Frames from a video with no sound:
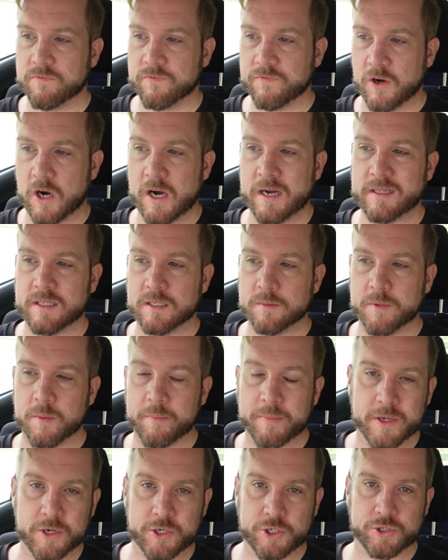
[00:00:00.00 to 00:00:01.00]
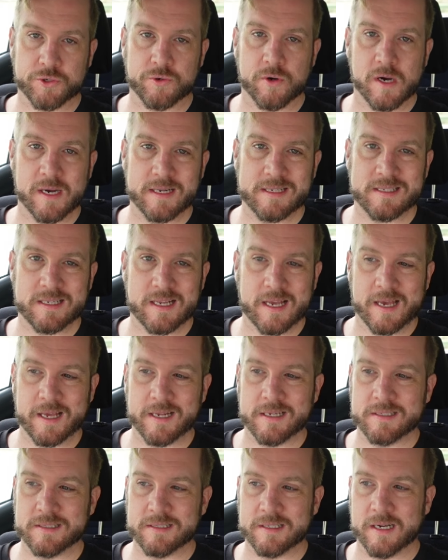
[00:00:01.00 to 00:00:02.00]
find them a bit trite
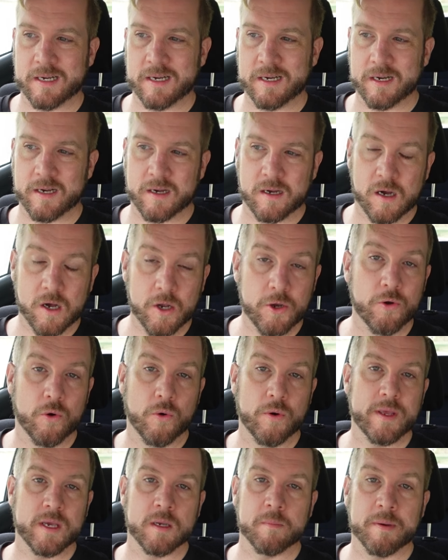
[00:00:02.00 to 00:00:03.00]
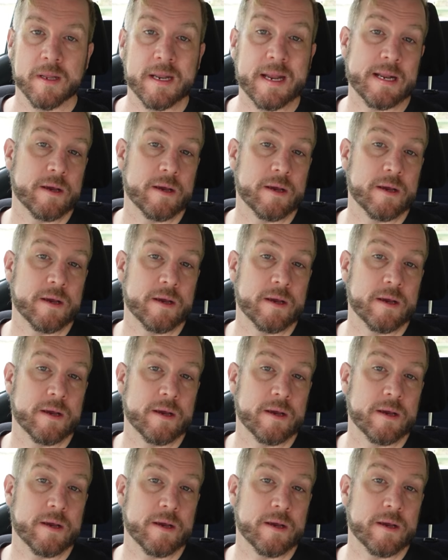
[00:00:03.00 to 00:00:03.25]
and annoying. But